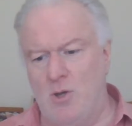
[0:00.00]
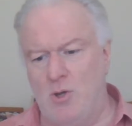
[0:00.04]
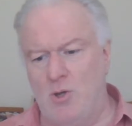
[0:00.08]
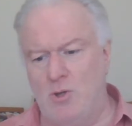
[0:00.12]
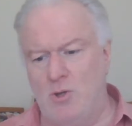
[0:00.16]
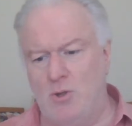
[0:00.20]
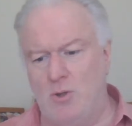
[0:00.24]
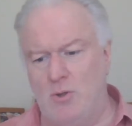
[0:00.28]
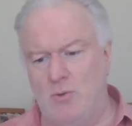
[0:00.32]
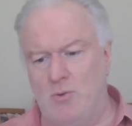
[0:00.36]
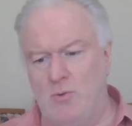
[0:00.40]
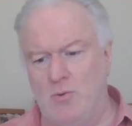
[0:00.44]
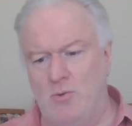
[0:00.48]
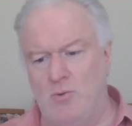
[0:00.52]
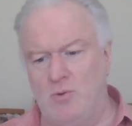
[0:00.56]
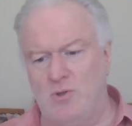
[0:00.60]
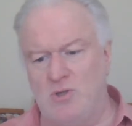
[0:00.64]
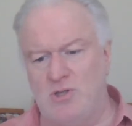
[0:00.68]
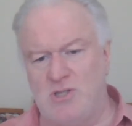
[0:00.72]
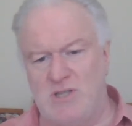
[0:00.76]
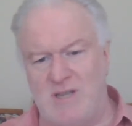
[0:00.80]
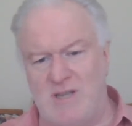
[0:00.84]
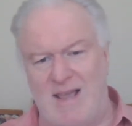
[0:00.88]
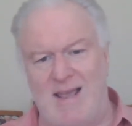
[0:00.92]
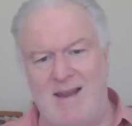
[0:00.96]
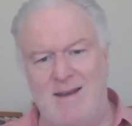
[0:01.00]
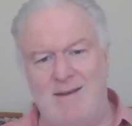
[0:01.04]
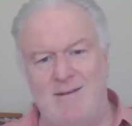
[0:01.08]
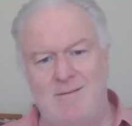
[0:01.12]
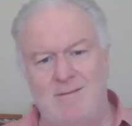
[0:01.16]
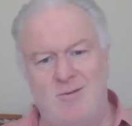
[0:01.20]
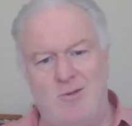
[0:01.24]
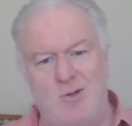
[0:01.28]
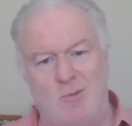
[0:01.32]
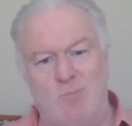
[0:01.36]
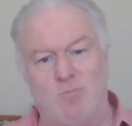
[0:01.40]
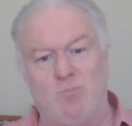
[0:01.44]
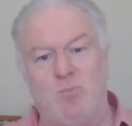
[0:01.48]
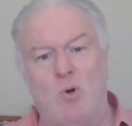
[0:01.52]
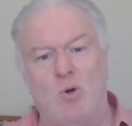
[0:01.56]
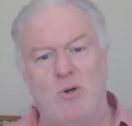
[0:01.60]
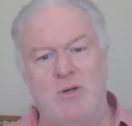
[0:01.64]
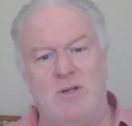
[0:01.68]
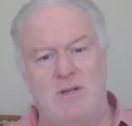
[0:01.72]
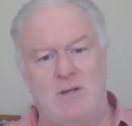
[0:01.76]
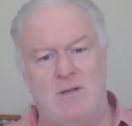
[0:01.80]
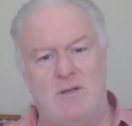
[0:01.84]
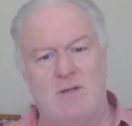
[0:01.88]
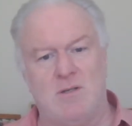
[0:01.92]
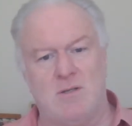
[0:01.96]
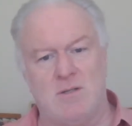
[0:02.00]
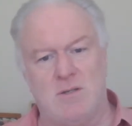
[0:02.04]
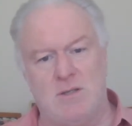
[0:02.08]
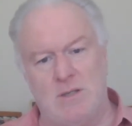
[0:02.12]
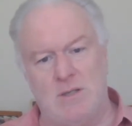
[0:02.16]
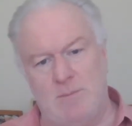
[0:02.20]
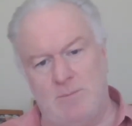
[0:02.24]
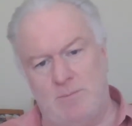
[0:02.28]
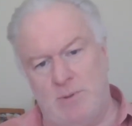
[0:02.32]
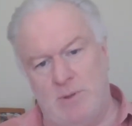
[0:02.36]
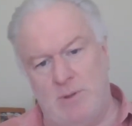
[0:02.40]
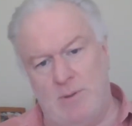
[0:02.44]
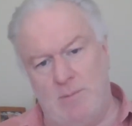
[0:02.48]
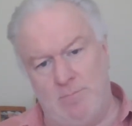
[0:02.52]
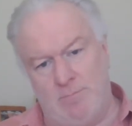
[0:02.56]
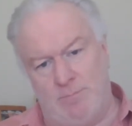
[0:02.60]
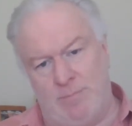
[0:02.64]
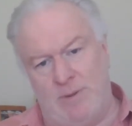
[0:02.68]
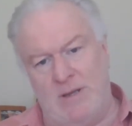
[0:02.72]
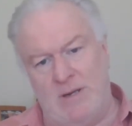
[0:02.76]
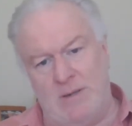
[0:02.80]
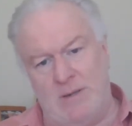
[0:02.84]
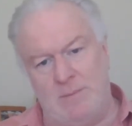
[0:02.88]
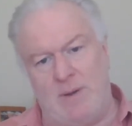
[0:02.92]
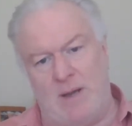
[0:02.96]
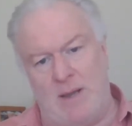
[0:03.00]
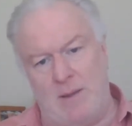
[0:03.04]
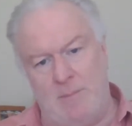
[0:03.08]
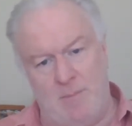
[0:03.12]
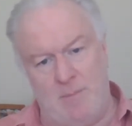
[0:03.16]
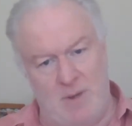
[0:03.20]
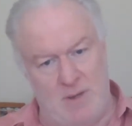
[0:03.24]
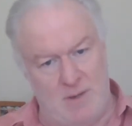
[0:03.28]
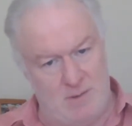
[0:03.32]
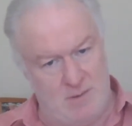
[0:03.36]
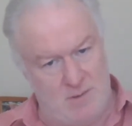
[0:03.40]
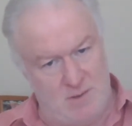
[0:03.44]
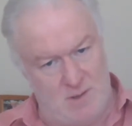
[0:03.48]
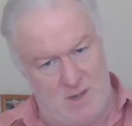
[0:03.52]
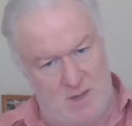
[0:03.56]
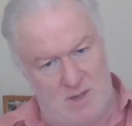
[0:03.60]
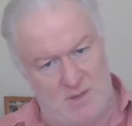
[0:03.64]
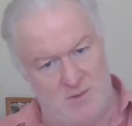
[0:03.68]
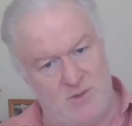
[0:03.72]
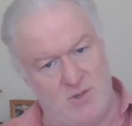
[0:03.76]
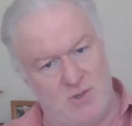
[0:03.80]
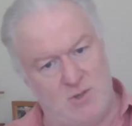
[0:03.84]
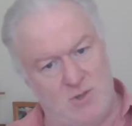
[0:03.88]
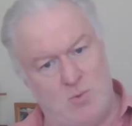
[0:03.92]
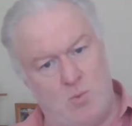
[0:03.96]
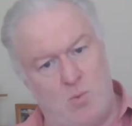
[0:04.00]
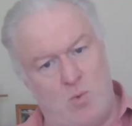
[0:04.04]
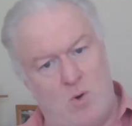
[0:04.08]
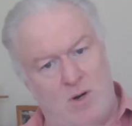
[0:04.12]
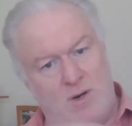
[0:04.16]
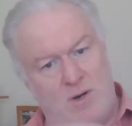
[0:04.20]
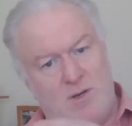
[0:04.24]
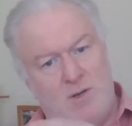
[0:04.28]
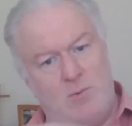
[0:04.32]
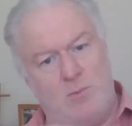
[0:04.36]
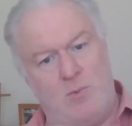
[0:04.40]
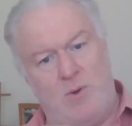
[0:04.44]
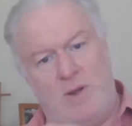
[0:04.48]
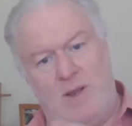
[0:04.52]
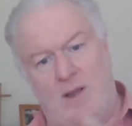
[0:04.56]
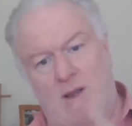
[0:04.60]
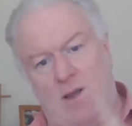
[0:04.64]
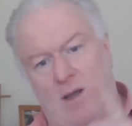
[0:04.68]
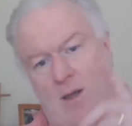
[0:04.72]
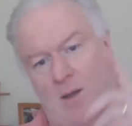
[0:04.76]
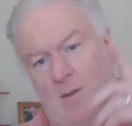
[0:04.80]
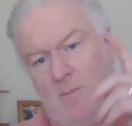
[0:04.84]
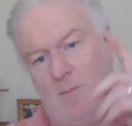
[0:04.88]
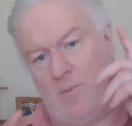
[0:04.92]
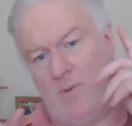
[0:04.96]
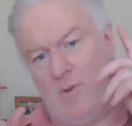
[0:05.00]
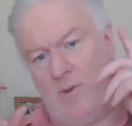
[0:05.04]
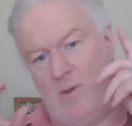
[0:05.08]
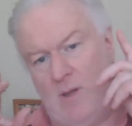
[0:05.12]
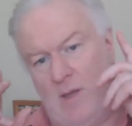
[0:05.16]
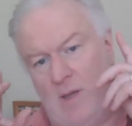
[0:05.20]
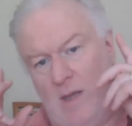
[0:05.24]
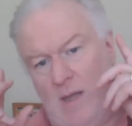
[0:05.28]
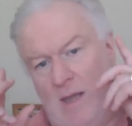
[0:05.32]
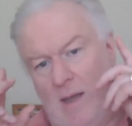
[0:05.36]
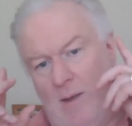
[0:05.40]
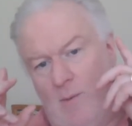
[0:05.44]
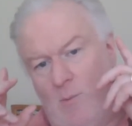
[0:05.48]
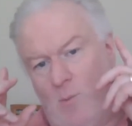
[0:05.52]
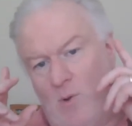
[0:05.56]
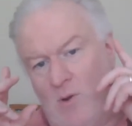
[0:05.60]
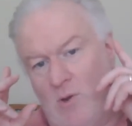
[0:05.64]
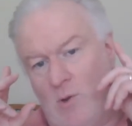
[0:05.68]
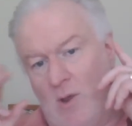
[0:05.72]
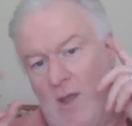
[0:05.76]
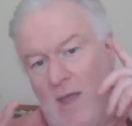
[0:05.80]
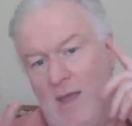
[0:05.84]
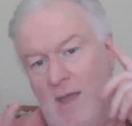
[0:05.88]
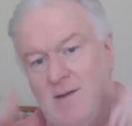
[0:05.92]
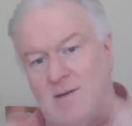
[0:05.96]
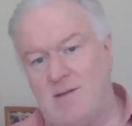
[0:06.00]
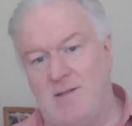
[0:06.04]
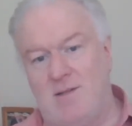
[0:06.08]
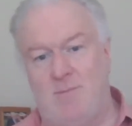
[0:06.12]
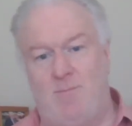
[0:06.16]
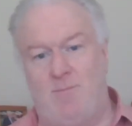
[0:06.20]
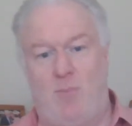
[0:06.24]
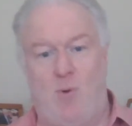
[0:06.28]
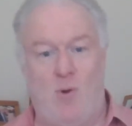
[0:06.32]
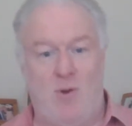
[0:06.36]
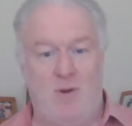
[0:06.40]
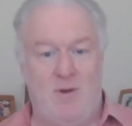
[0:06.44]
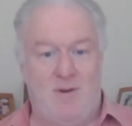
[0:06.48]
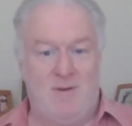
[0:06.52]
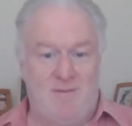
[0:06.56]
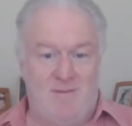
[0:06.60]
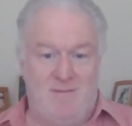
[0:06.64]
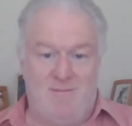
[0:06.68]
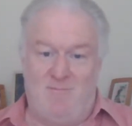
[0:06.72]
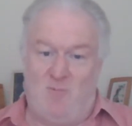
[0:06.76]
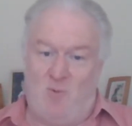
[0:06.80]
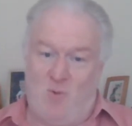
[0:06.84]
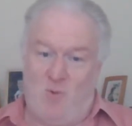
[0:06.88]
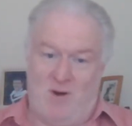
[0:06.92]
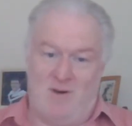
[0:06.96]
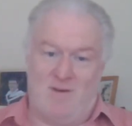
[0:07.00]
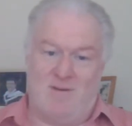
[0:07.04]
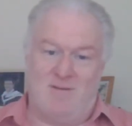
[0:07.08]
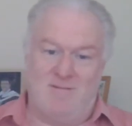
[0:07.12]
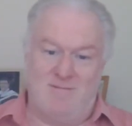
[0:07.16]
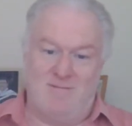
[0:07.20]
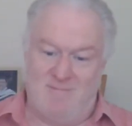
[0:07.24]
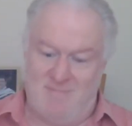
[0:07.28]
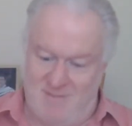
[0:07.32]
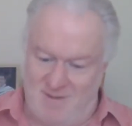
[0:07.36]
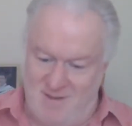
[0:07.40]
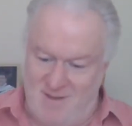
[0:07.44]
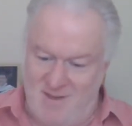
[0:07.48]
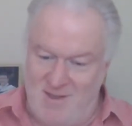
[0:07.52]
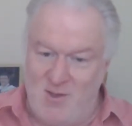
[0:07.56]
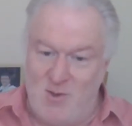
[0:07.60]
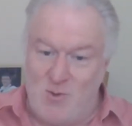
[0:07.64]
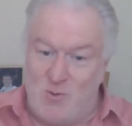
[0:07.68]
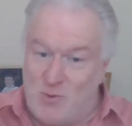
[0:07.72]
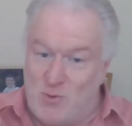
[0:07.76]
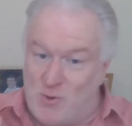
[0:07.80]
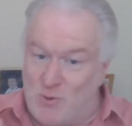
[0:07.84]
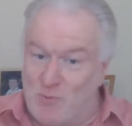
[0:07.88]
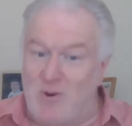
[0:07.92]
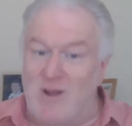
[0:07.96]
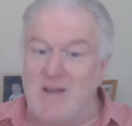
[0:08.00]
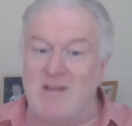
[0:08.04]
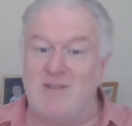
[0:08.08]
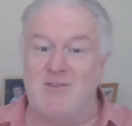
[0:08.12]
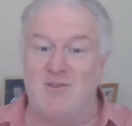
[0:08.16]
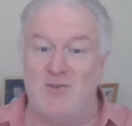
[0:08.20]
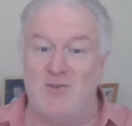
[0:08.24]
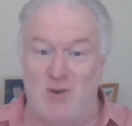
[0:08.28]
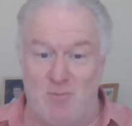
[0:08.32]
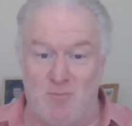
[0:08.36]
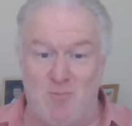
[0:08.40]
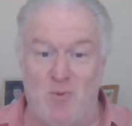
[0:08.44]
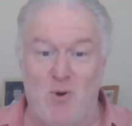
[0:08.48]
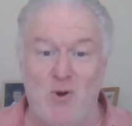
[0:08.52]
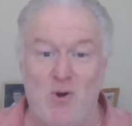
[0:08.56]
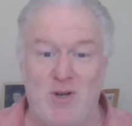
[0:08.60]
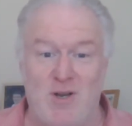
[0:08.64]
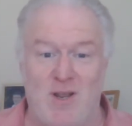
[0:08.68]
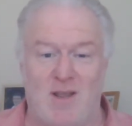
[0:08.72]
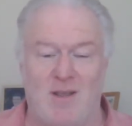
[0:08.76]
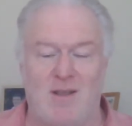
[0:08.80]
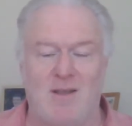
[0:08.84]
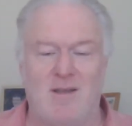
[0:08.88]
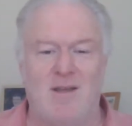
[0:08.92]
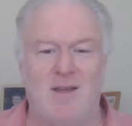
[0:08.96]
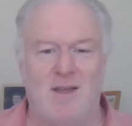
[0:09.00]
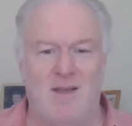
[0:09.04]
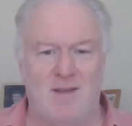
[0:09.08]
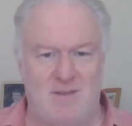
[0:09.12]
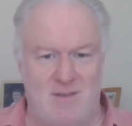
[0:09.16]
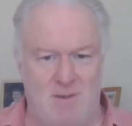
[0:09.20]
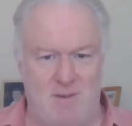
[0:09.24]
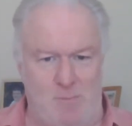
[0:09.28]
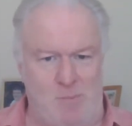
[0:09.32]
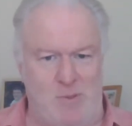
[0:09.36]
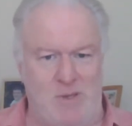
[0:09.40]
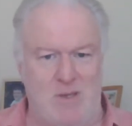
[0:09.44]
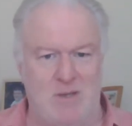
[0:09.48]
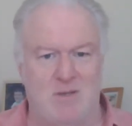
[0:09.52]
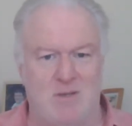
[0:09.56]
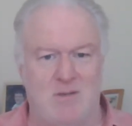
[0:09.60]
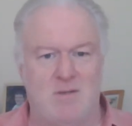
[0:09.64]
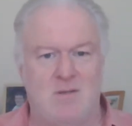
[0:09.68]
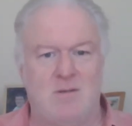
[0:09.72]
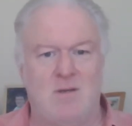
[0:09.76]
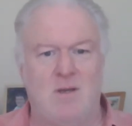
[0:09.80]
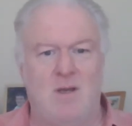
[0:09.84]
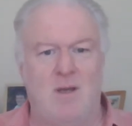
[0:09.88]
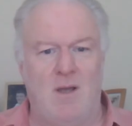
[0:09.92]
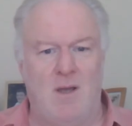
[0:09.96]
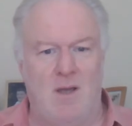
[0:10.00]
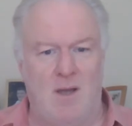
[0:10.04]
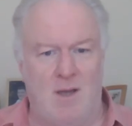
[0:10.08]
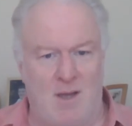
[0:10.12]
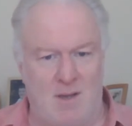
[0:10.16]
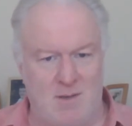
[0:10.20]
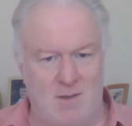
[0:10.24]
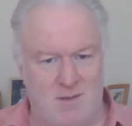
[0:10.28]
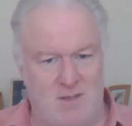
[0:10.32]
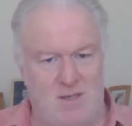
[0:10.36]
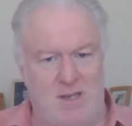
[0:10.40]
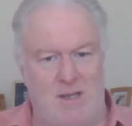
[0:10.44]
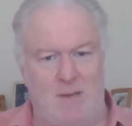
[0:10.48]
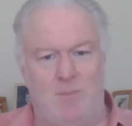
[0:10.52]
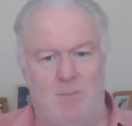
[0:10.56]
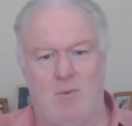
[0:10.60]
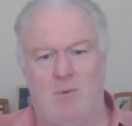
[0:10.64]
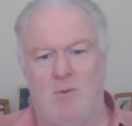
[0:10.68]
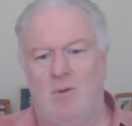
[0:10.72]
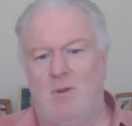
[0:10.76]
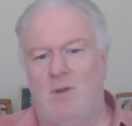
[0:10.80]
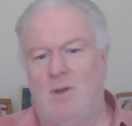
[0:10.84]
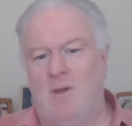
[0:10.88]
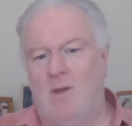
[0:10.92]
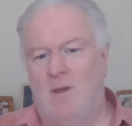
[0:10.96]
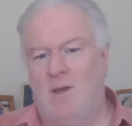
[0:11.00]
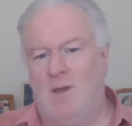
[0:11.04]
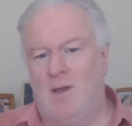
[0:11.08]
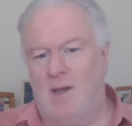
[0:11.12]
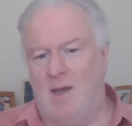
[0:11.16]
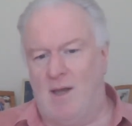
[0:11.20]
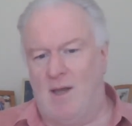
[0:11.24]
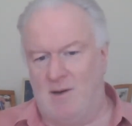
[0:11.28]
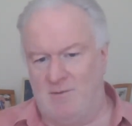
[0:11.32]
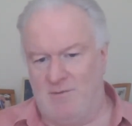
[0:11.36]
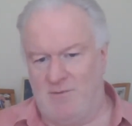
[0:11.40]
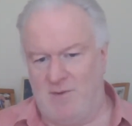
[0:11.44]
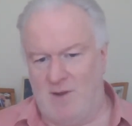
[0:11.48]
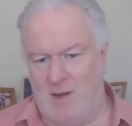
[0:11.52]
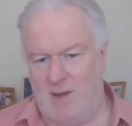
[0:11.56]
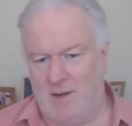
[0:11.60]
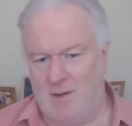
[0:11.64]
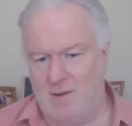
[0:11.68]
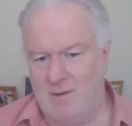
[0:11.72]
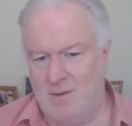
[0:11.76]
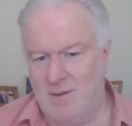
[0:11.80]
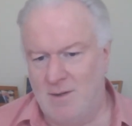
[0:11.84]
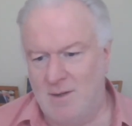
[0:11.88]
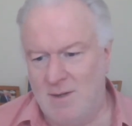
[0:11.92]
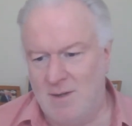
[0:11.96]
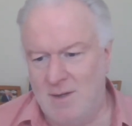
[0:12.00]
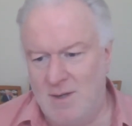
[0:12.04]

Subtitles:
You send your body to sleep bit by bit and just work your way up. When you get to the point where the rest of your body is at peace and stable and fine,